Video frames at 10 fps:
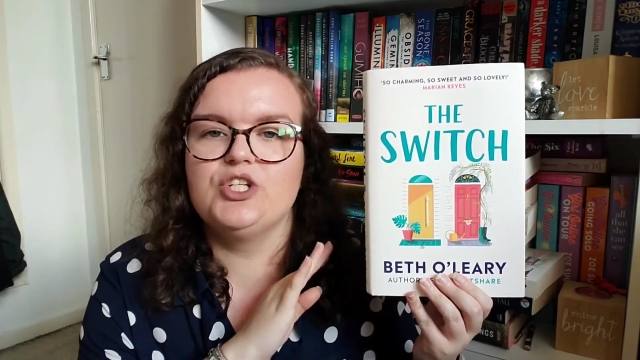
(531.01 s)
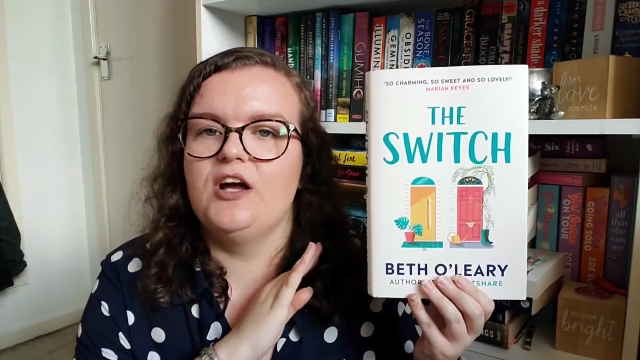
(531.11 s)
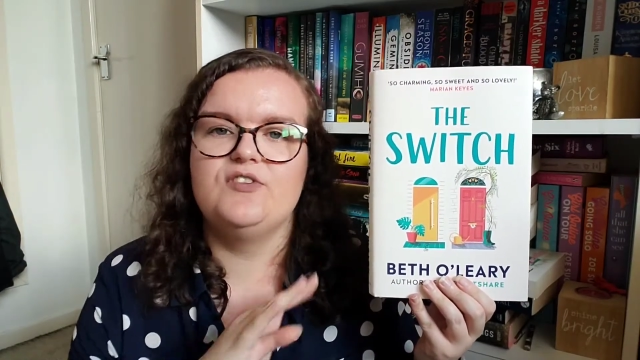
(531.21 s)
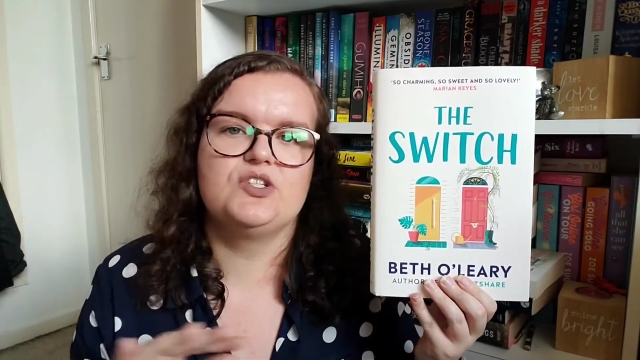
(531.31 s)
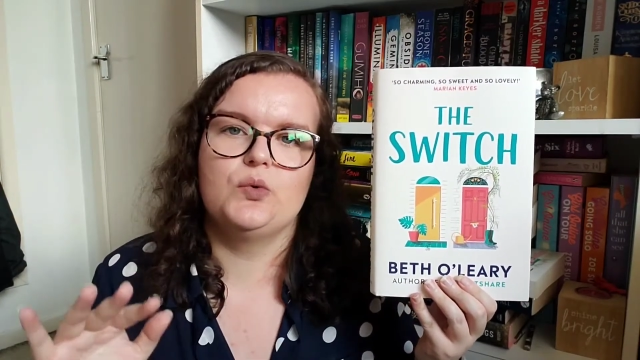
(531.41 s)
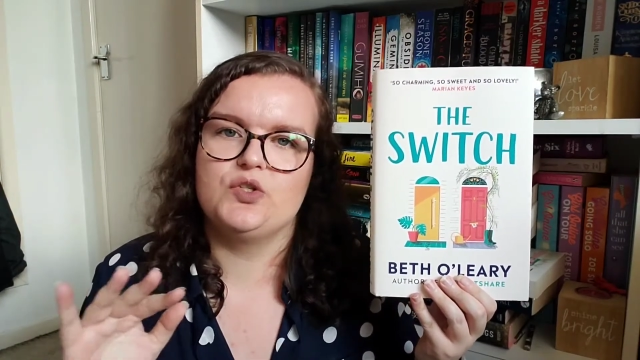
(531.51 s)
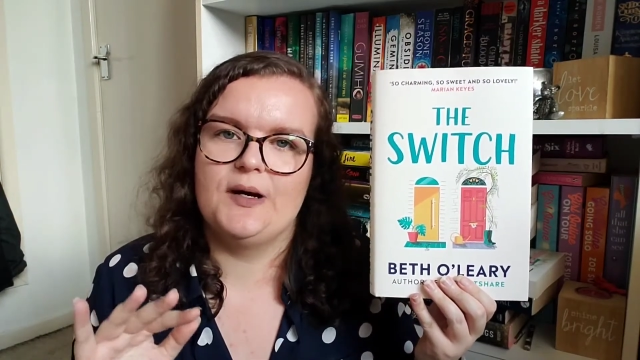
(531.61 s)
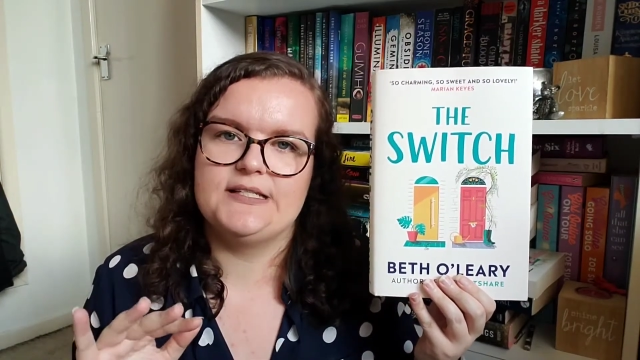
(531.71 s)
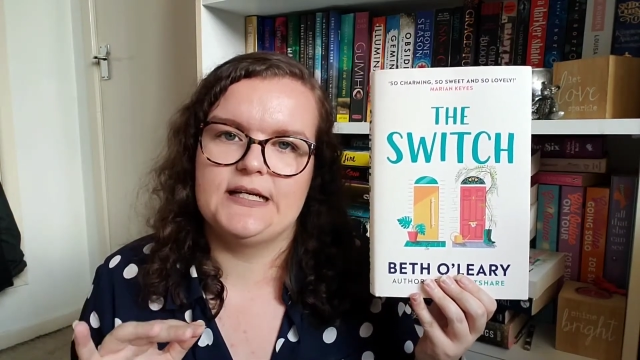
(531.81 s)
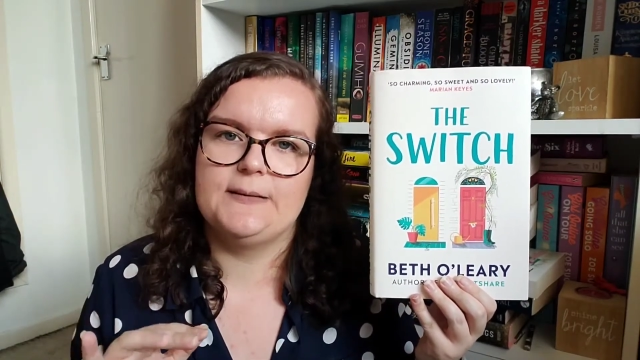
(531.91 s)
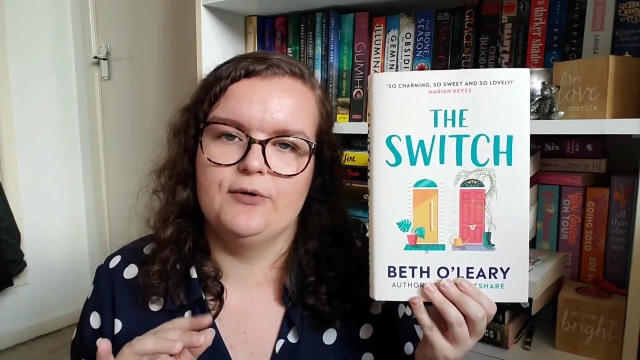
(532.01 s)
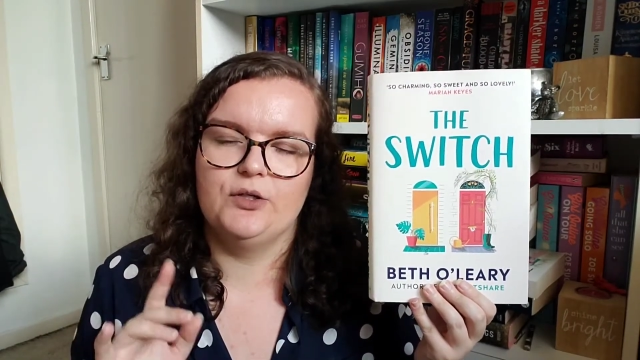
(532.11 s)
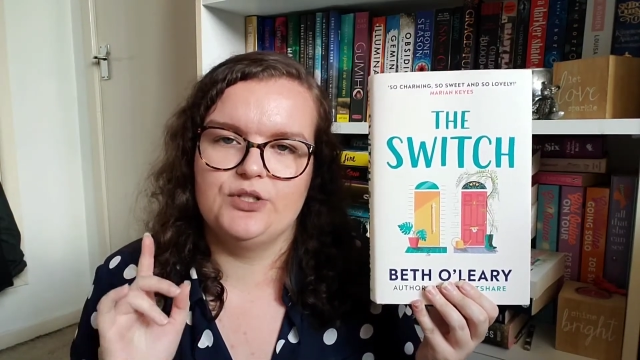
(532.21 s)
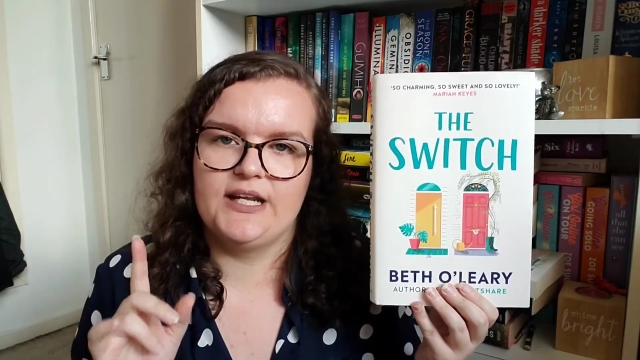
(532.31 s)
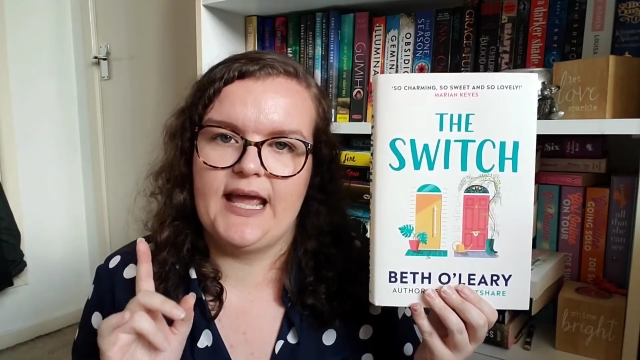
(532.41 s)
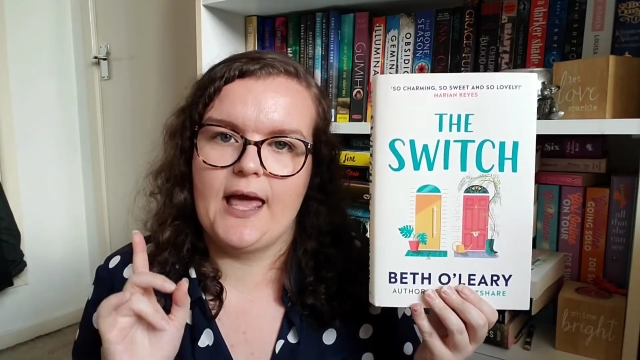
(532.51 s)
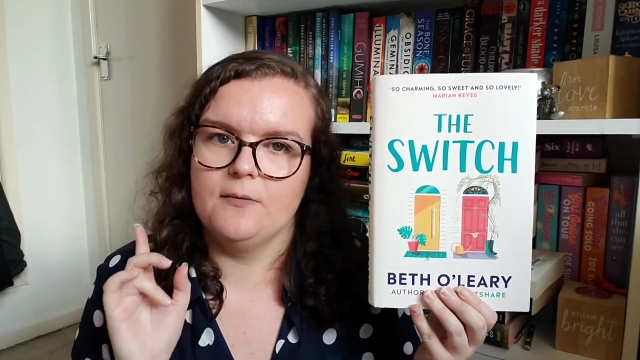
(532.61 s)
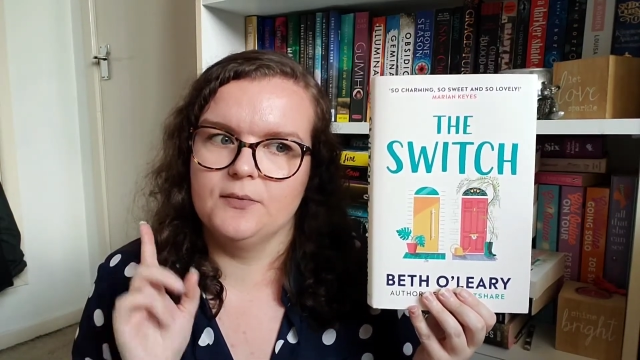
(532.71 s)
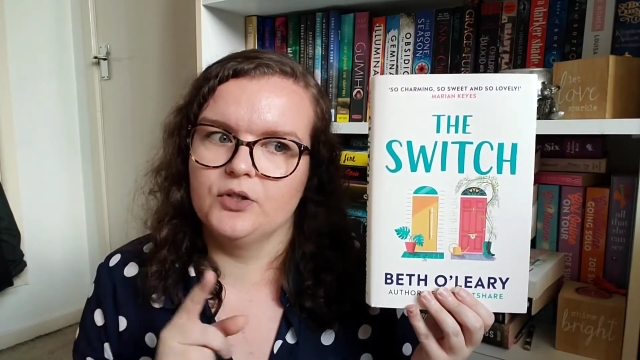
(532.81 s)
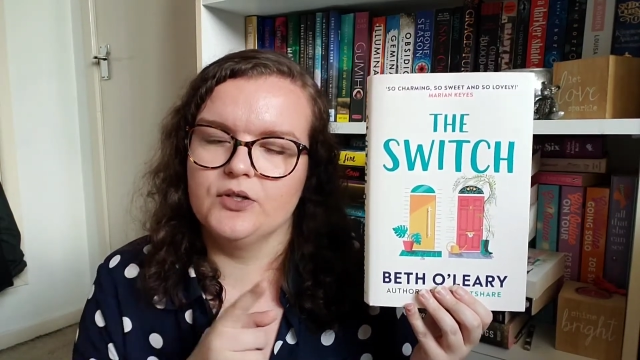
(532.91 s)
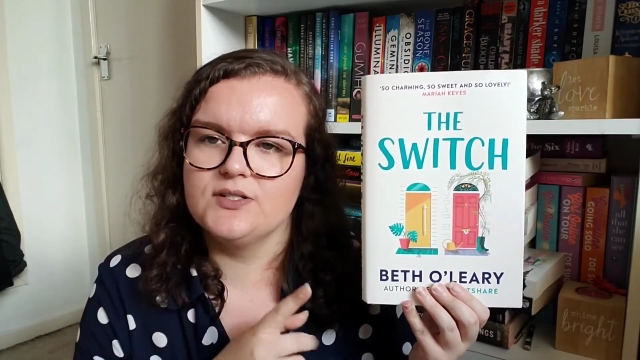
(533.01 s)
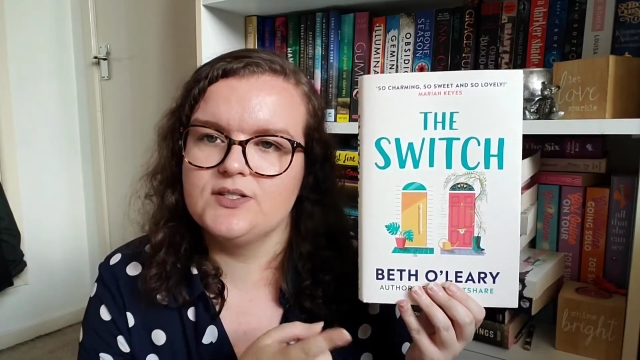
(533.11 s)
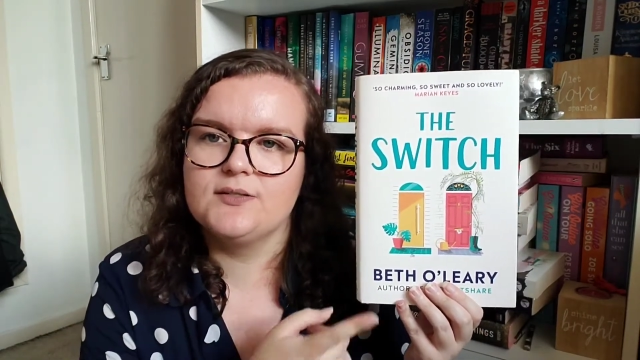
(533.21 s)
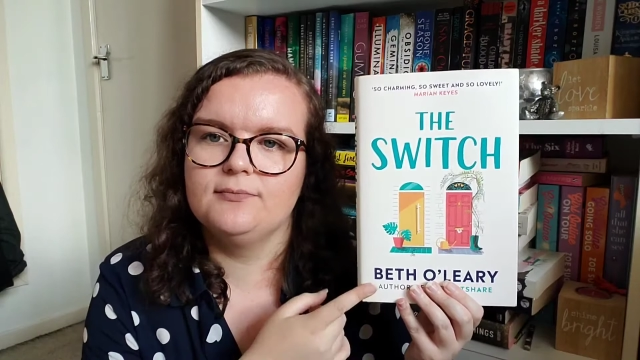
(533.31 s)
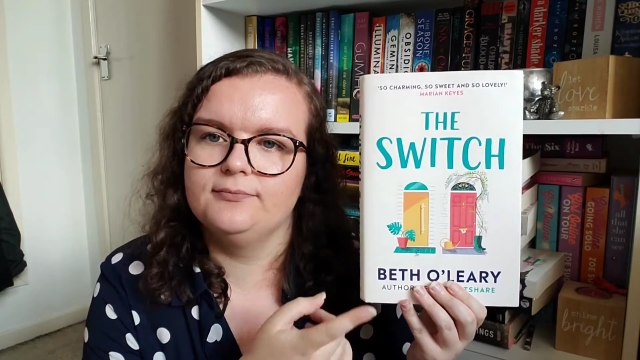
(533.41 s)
I've just automatically pre-ordered again because